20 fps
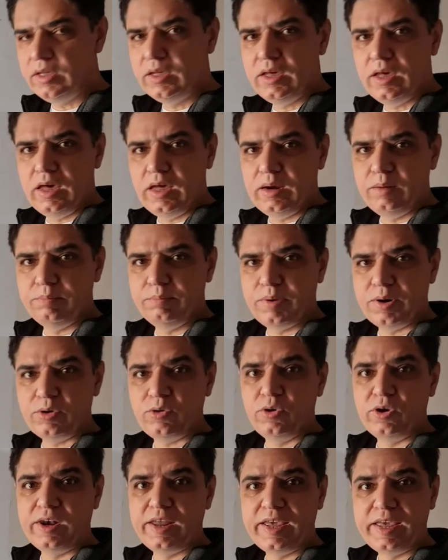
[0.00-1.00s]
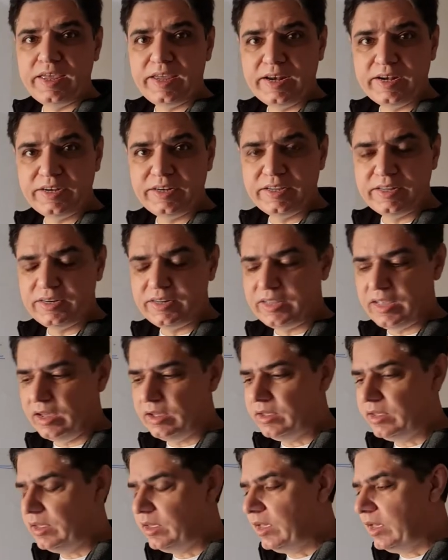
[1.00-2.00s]
and Burkholderia,
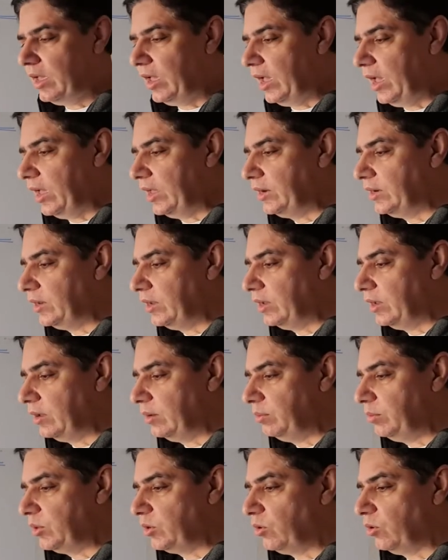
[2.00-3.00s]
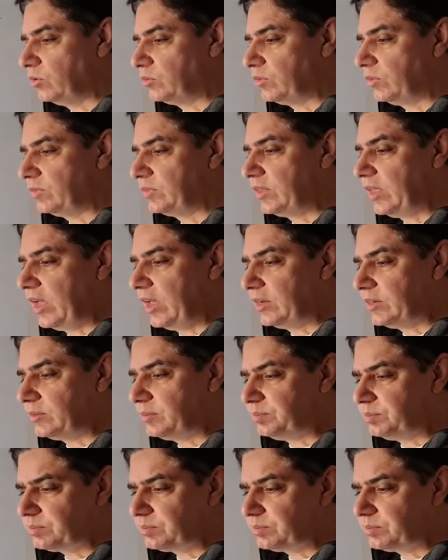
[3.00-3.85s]
and uh, because of that,